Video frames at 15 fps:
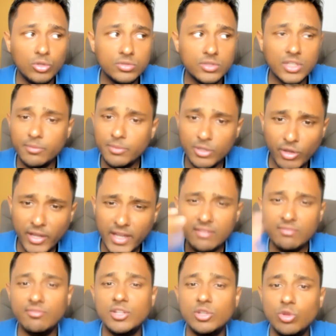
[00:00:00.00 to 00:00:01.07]
there will be no
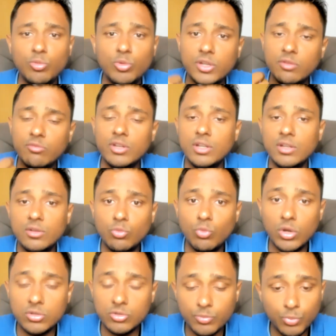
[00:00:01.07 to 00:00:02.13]
envy. Nobody will
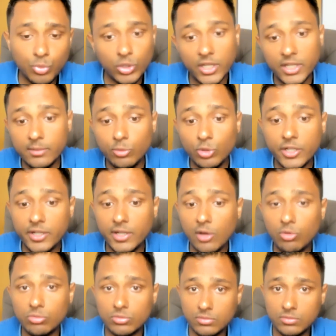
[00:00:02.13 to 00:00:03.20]
want to pull anybody
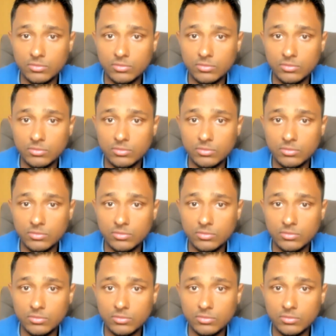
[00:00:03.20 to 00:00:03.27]
down.